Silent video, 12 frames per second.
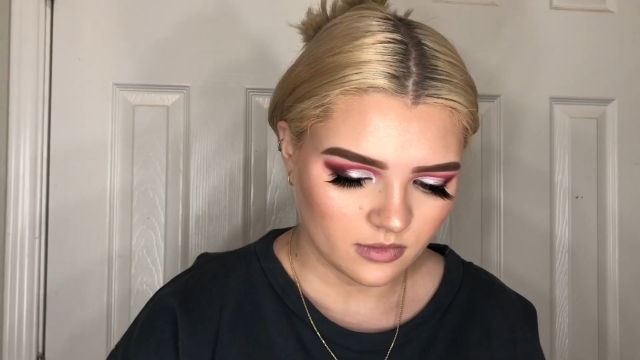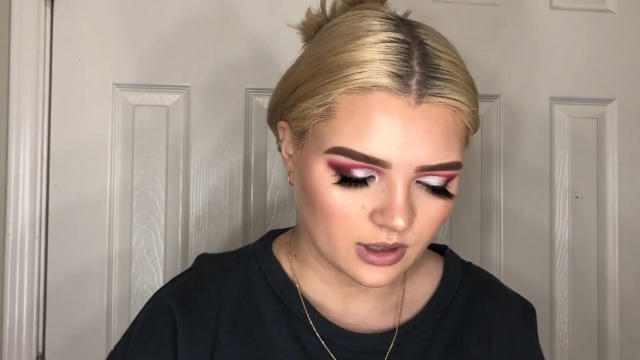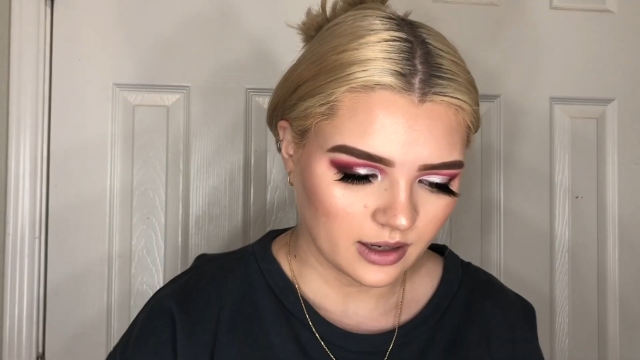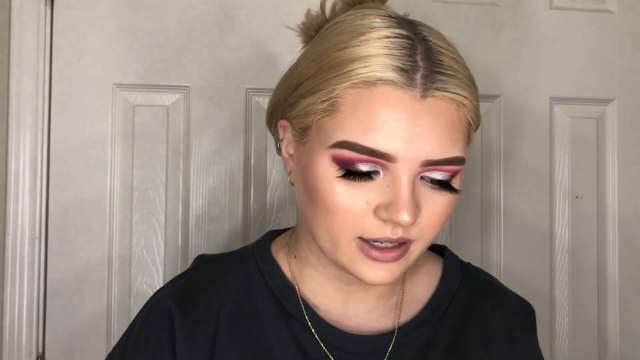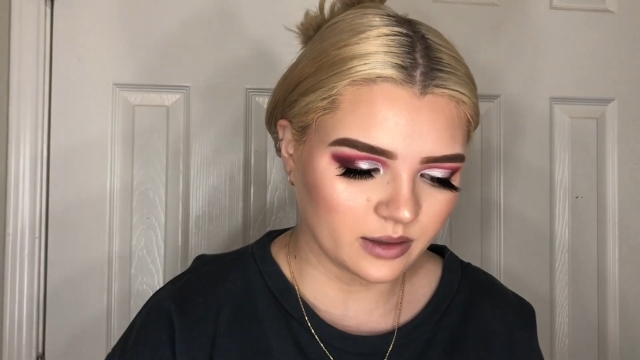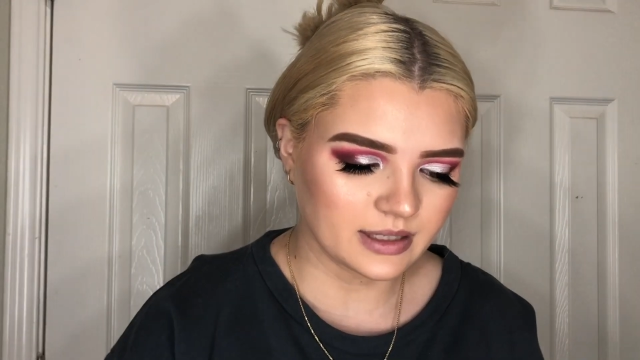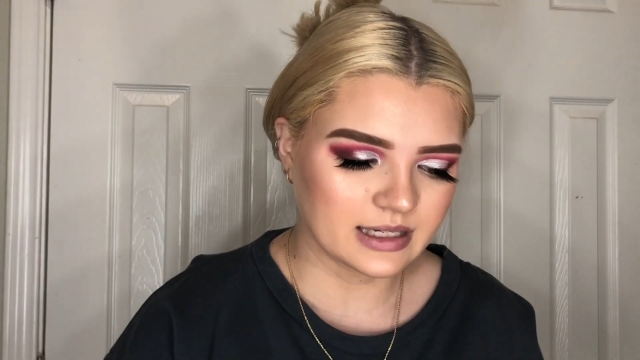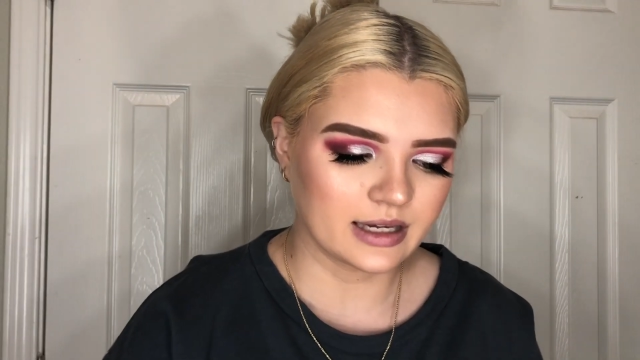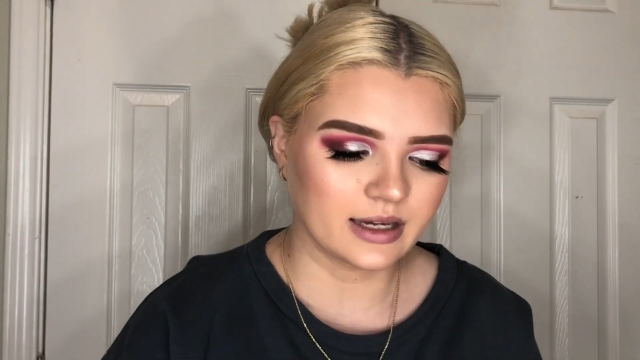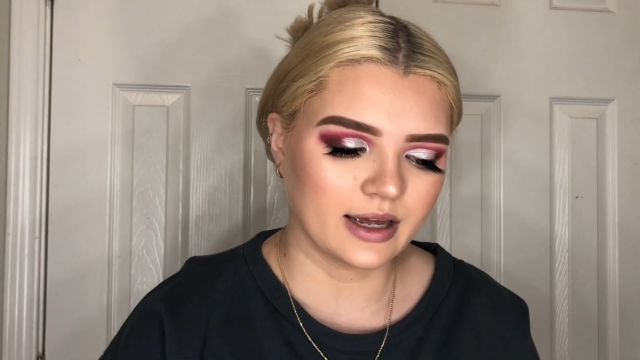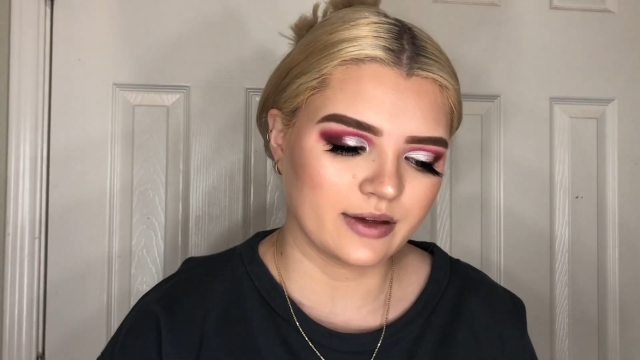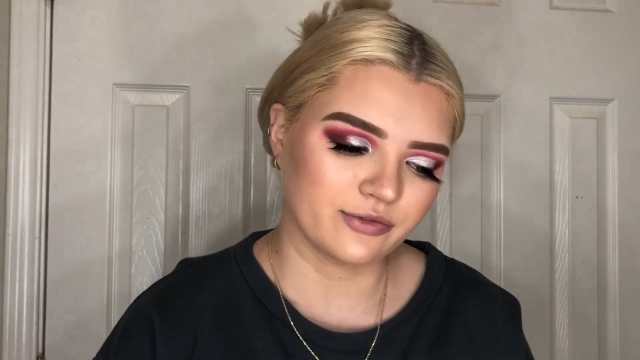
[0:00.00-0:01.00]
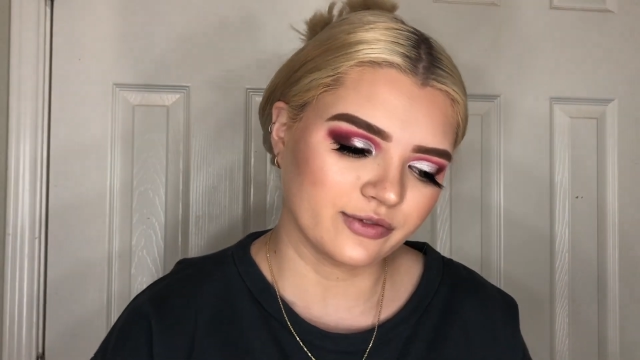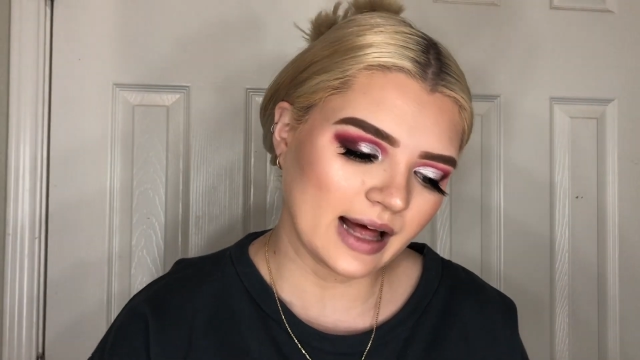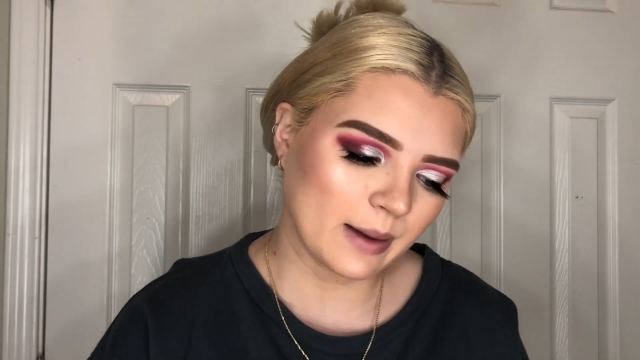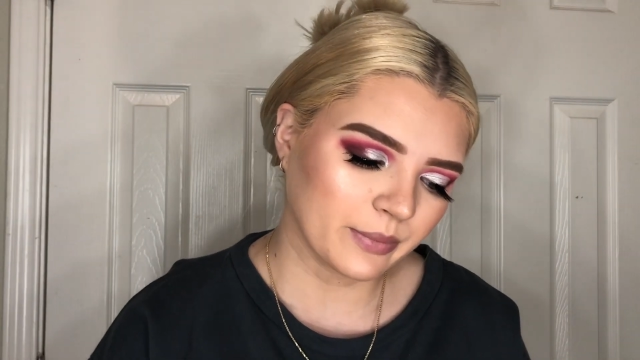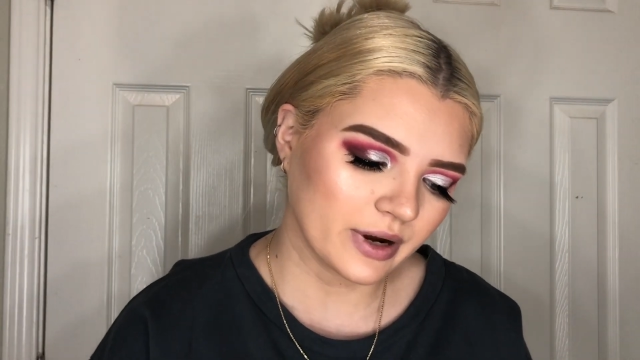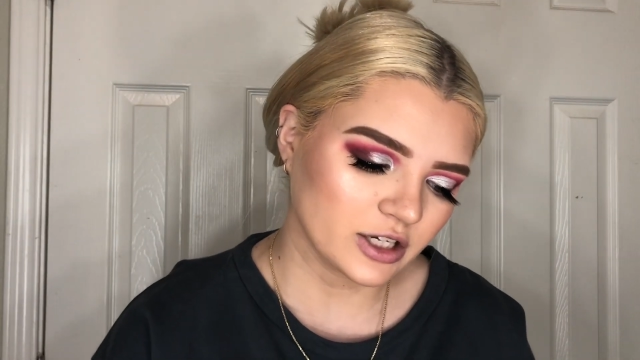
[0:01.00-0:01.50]
I'm gonna be taking a
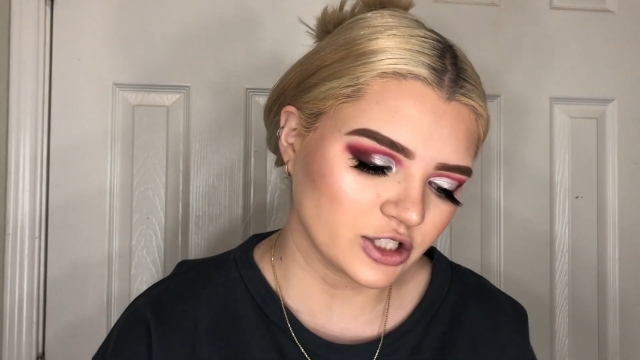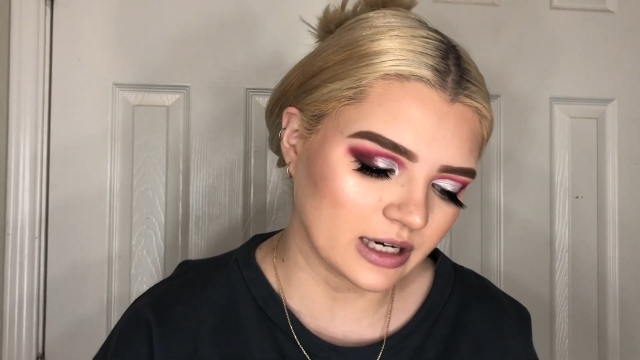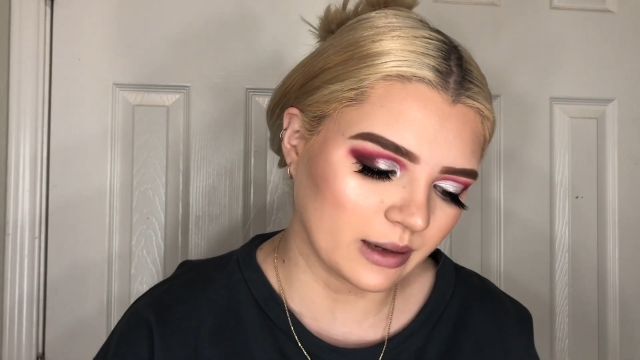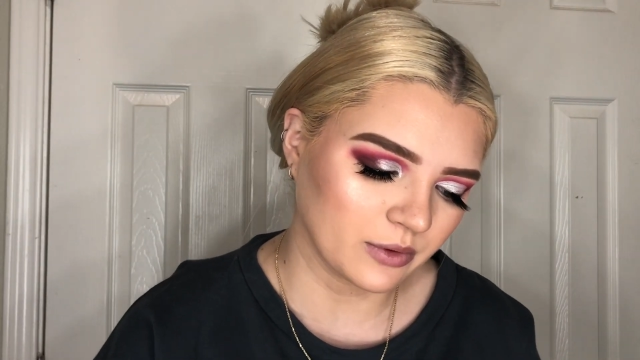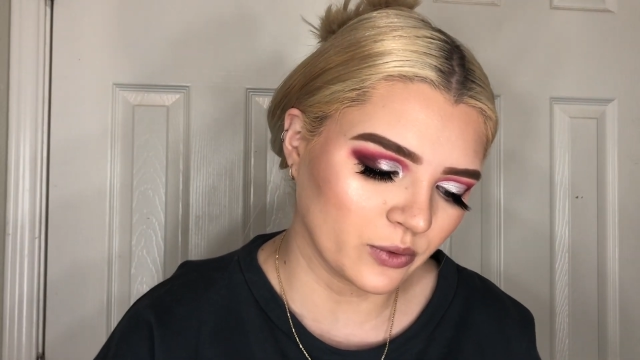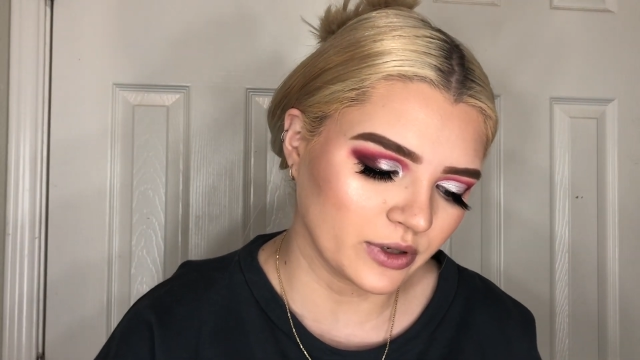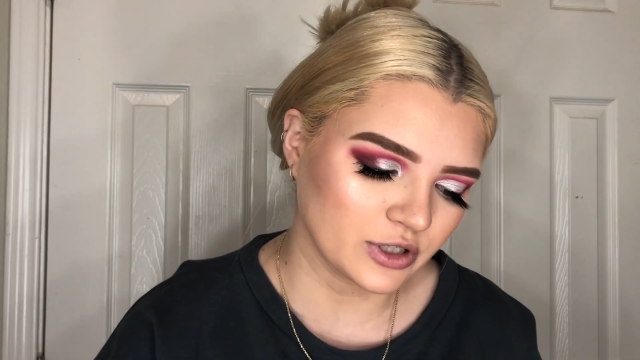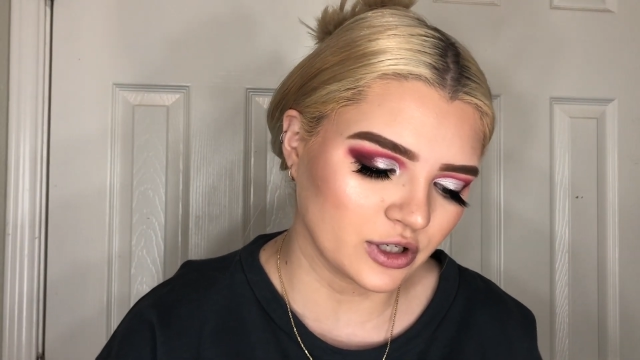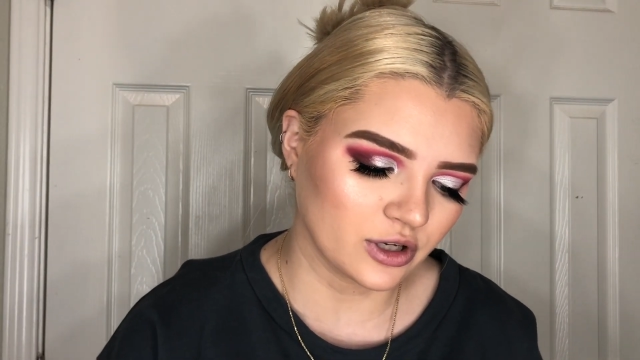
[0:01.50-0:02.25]
flat brush and I'm going to